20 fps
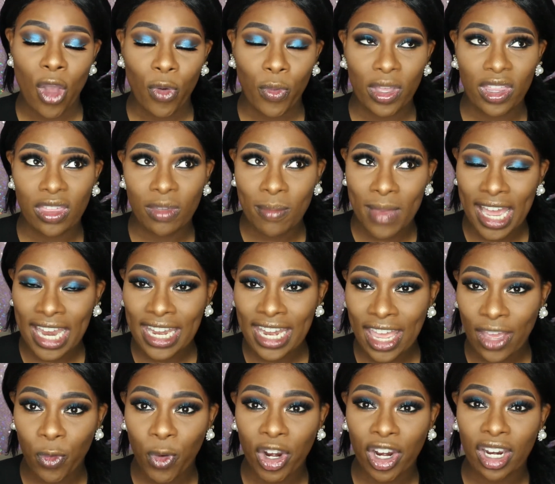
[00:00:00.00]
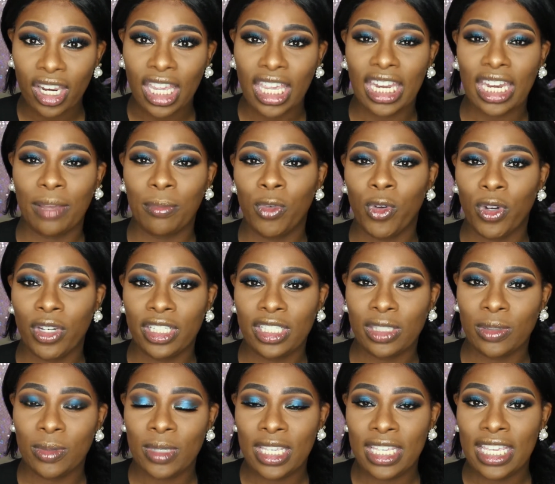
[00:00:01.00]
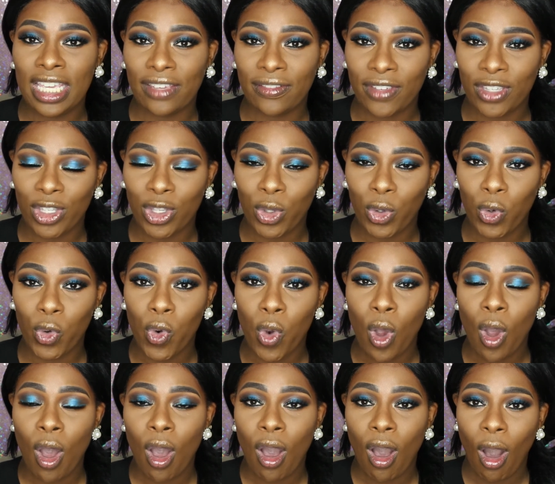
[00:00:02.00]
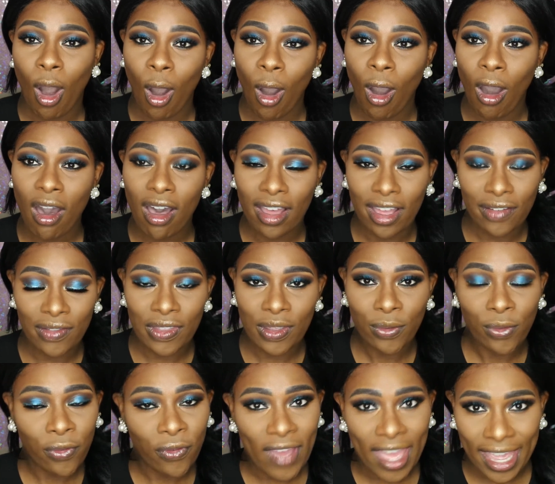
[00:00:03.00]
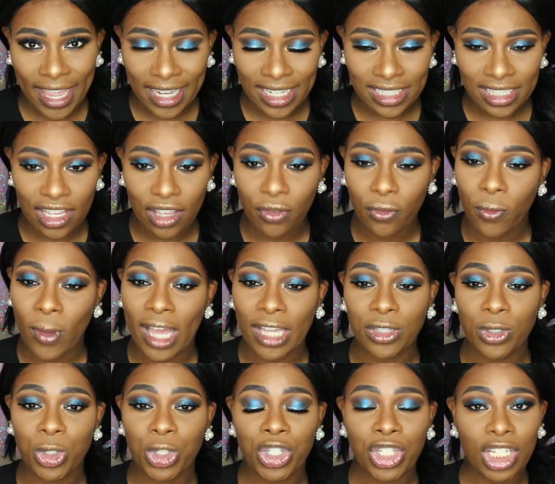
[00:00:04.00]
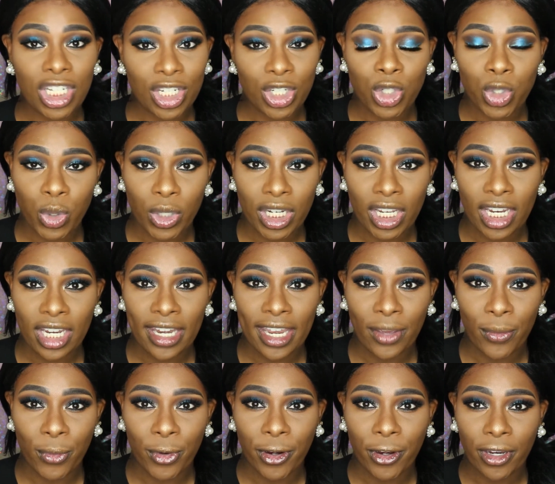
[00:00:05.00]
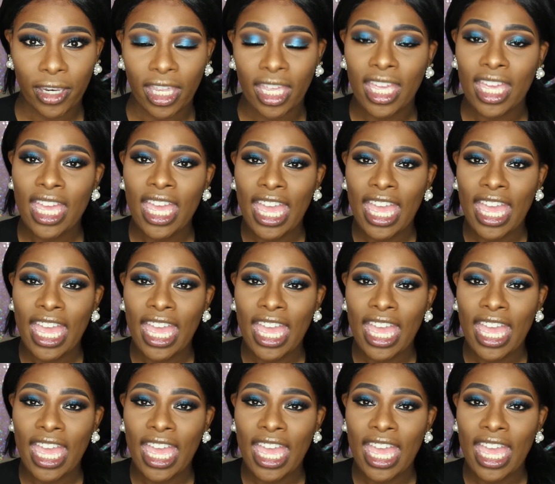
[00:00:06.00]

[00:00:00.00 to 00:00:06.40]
with my network and I'm going to be giving you all of the facts of why you shouldn't join a network